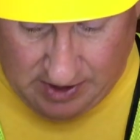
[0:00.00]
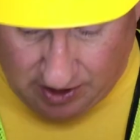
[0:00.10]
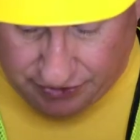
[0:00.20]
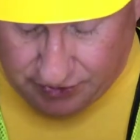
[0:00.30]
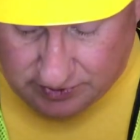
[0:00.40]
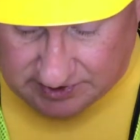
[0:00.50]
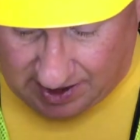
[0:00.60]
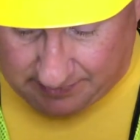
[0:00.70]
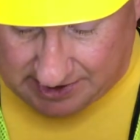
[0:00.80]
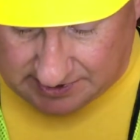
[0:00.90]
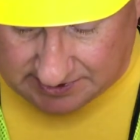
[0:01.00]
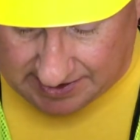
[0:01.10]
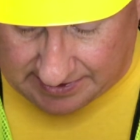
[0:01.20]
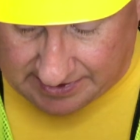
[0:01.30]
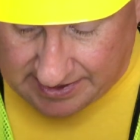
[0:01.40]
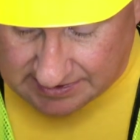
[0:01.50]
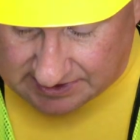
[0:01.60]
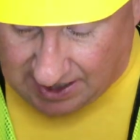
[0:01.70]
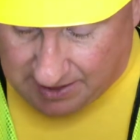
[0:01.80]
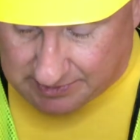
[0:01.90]
A third time he said,
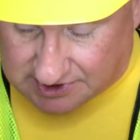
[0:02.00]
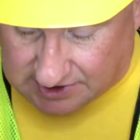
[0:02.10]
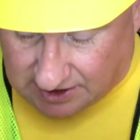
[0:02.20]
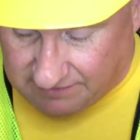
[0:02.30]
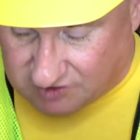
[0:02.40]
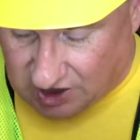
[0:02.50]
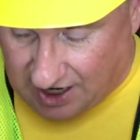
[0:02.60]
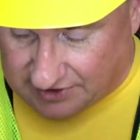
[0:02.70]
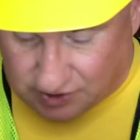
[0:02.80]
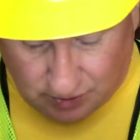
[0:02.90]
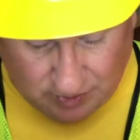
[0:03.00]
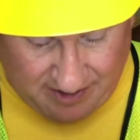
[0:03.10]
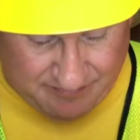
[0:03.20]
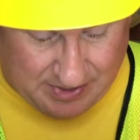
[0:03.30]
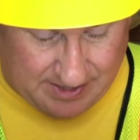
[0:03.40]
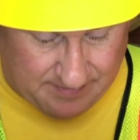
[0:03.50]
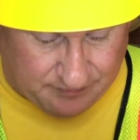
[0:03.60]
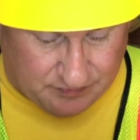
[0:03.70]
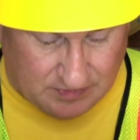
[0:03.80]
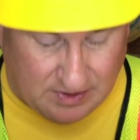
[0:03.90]
Simon, son of John, do you love me?
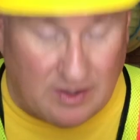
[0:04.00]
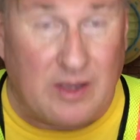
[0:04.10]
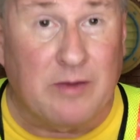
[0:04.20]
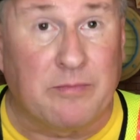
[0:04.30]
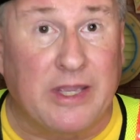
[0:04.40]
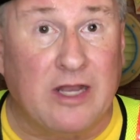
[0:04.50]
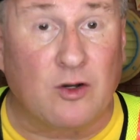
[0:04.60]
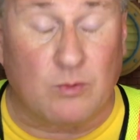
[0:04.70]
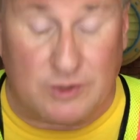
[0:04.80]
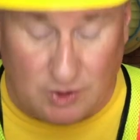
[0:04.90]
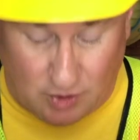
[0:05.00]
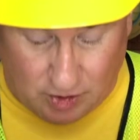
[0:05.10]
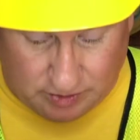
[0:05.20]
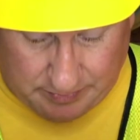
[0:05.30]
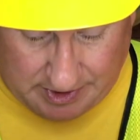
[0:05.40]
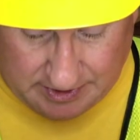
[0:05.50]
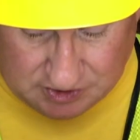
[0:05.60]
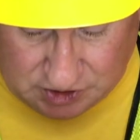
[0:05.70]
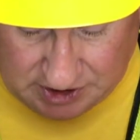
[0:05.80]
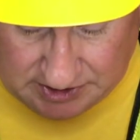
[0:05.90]
Peter was hurt
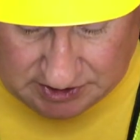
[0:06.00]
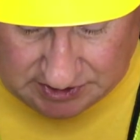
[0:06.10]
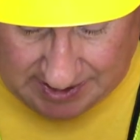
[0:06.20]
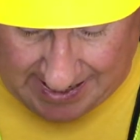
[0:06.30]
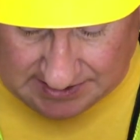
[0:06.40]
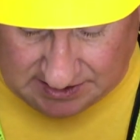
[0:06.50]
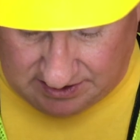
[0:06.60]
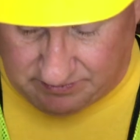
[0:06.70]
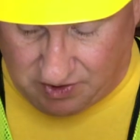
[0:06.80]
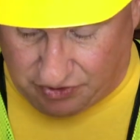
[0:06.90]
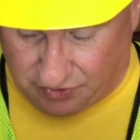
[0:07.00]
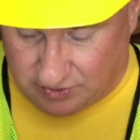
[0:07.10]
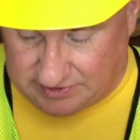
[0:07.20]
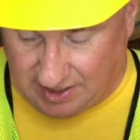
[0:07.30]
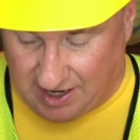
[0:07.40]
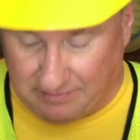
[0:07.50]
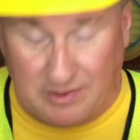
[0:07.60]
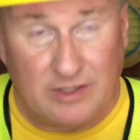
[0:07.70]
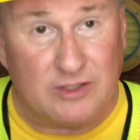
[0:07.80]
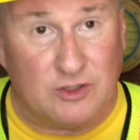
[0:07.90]
because Jesus asked him the third time,
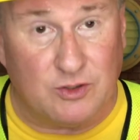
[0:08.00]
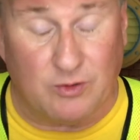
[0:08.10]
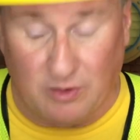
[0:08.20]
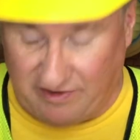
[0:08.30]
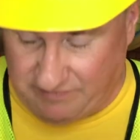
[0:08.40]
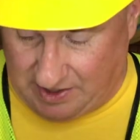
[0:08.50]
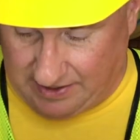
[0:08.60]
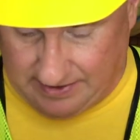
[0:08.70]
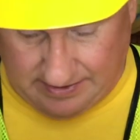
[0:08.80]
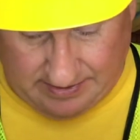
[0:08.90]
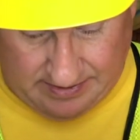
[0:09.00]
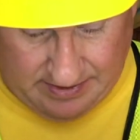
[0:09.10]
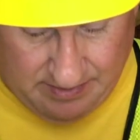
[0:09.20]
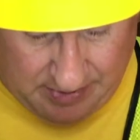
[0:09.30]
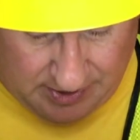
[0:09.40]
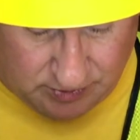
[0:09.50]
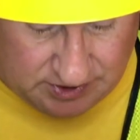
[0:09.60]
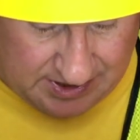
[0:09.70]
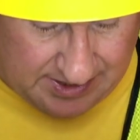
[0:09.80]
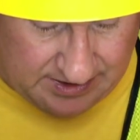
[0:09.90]
Do you love me? Peter
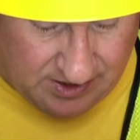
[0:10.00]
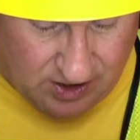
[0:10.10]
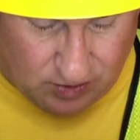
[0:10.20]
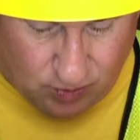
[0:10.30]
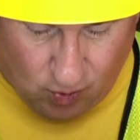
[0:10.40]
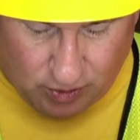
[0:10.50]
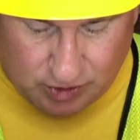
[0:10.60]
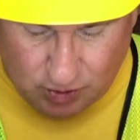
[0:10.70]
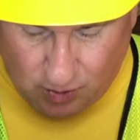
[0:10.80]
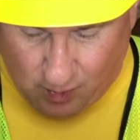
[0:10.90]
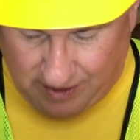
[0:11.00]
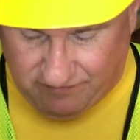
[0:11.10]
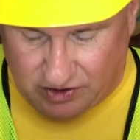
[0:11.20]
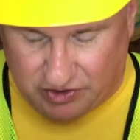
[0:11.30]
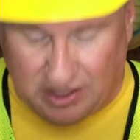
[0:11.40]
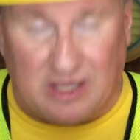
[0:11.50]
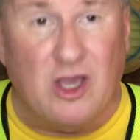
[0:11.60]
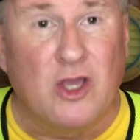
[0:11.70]
said, Lord, you know everything.